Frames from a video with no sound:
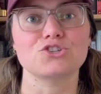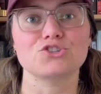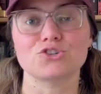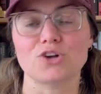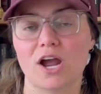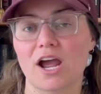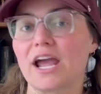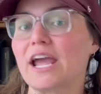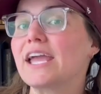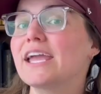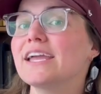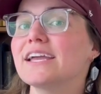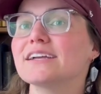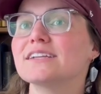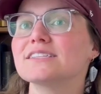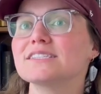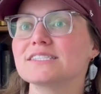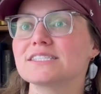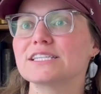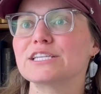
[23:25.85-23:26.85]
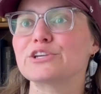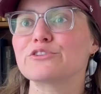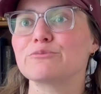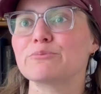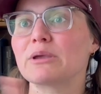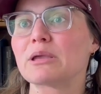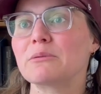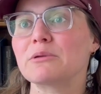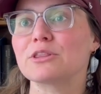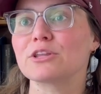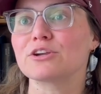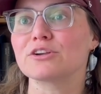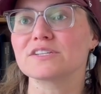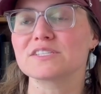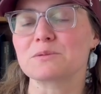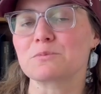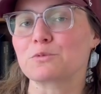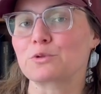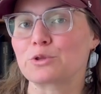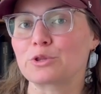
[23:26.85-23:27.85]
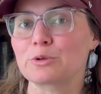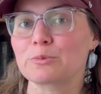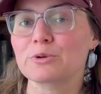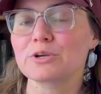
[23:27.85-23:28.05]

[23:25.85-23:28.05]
try and see if maybe there are some thriller